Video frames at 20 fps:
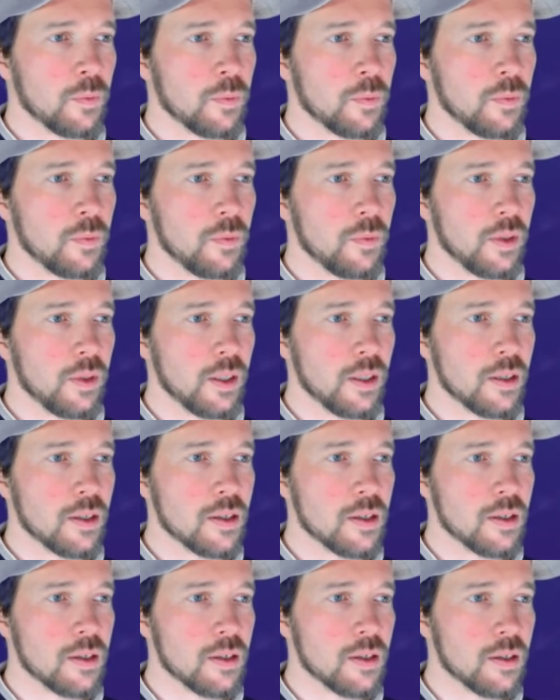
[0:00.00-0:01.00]

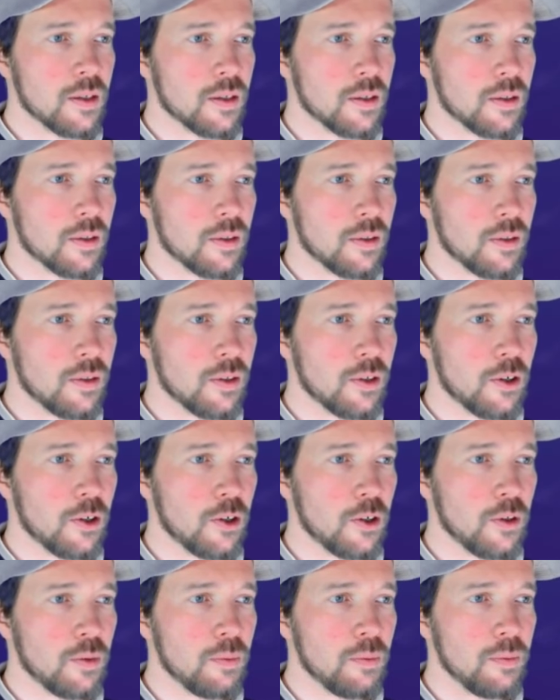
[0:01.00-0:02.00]
this
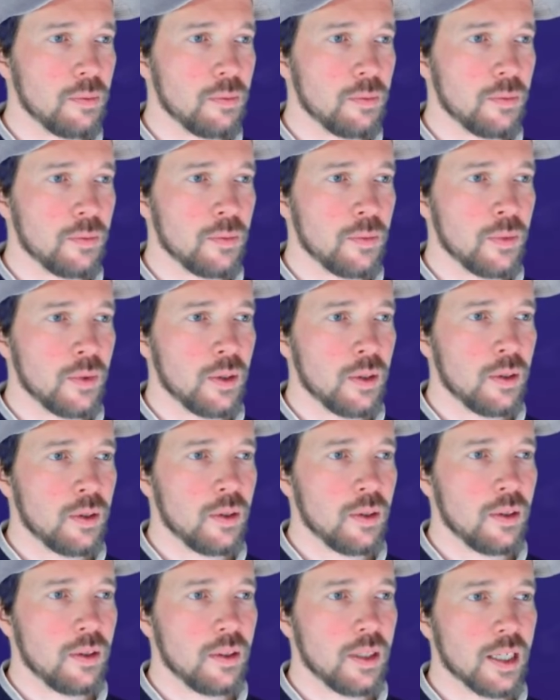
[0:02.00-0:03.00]
term.
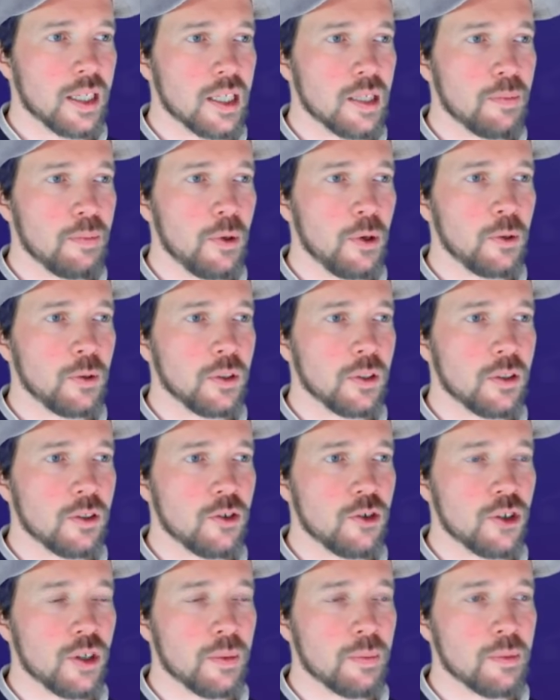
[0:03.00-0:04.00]
The exponent
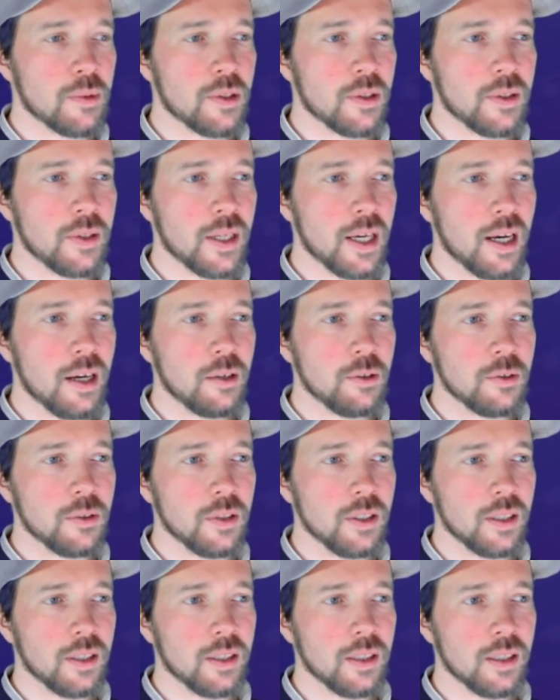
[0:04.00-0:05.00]
jumps down,
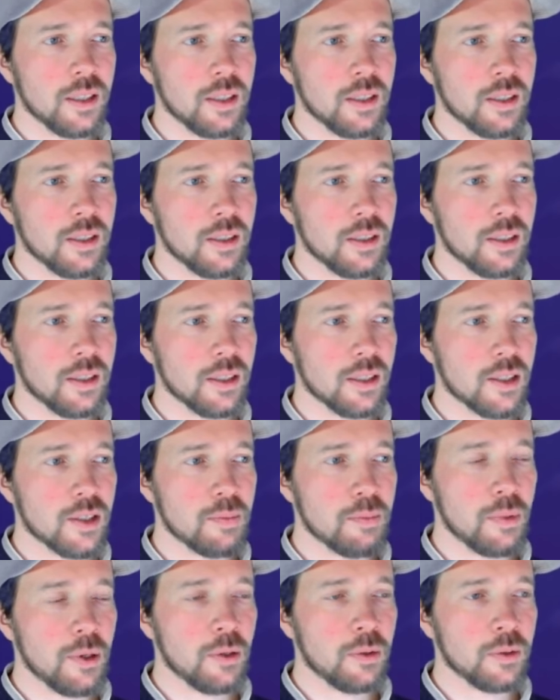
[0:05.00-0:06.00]
and then the
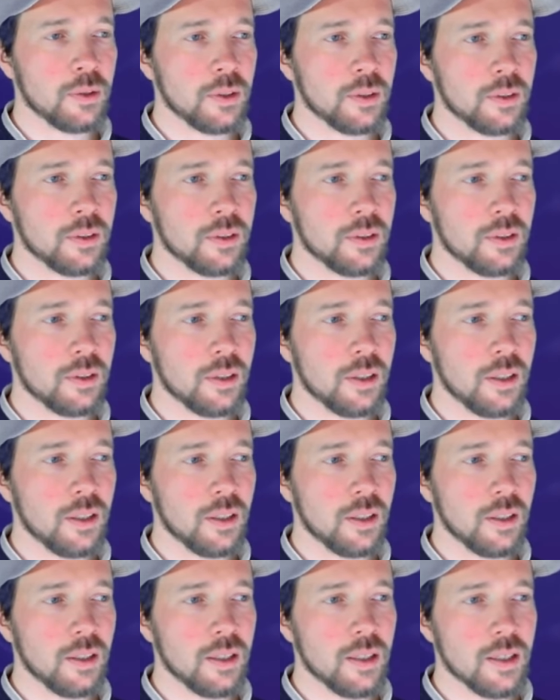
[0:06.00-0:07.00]
exponent
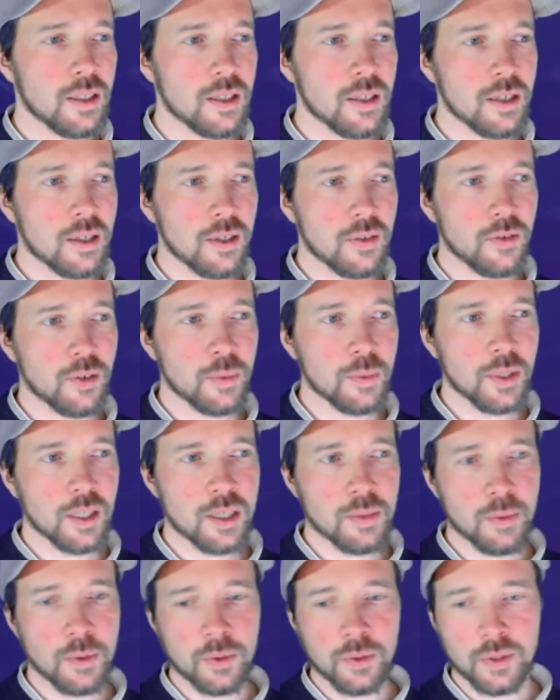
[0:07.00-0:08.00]
from the
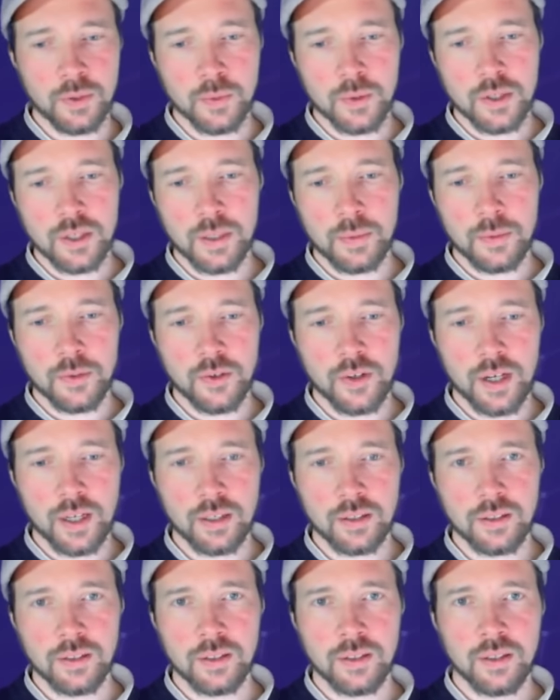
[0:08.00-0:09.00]
exponent we
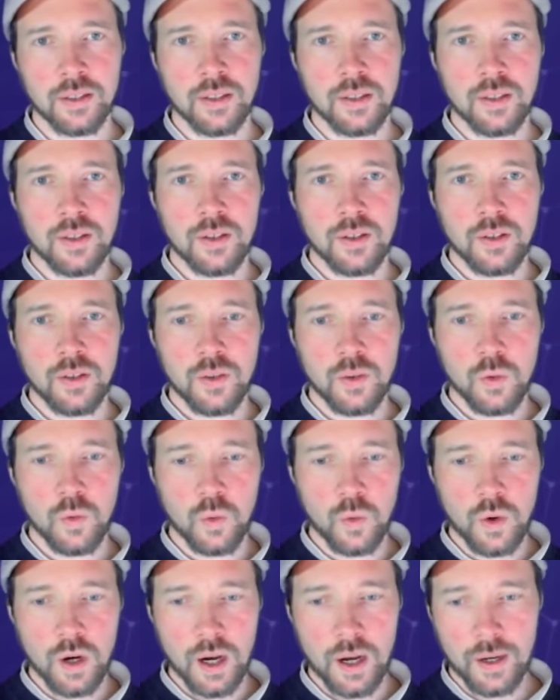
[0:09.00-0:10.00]
subtract
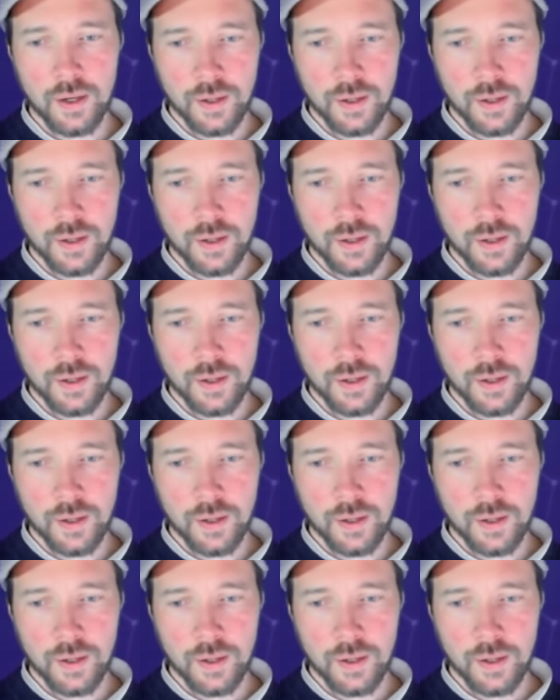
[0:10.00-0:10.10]
1.